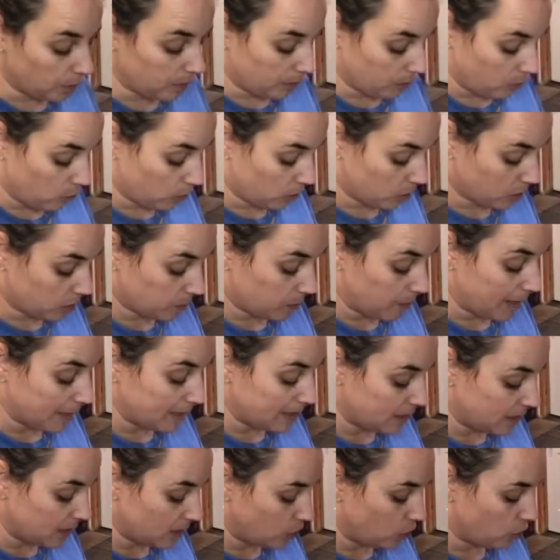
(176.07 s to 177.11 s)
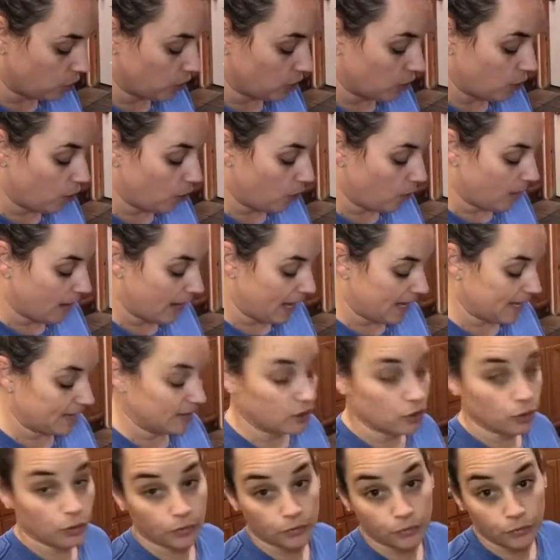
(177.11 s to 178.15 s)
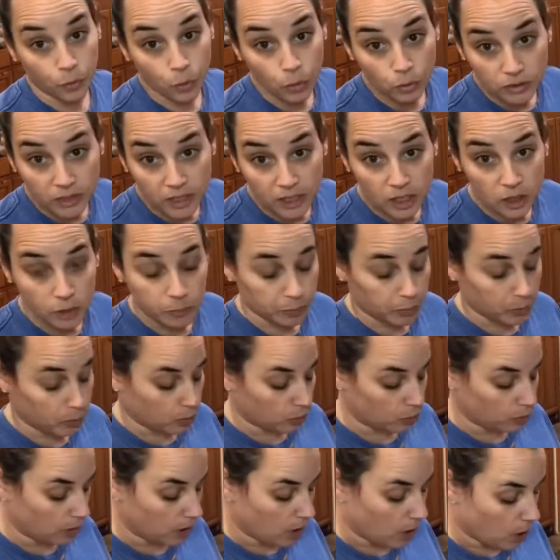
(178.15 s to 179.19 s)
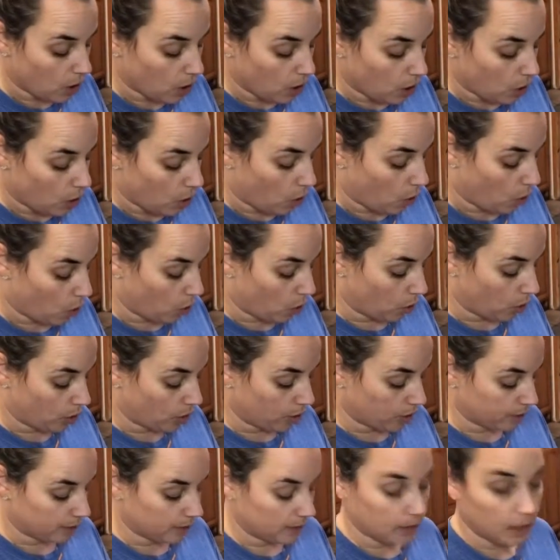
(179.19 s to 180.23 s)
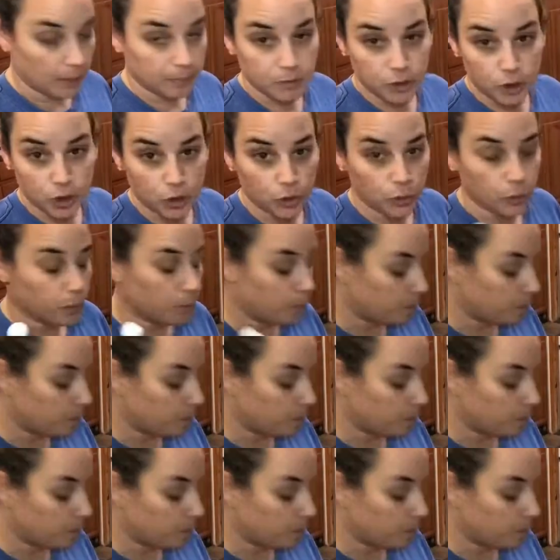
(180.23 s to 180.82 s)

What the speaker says: bit more spicy, you can go ahead and do a full teaspoon or up to you.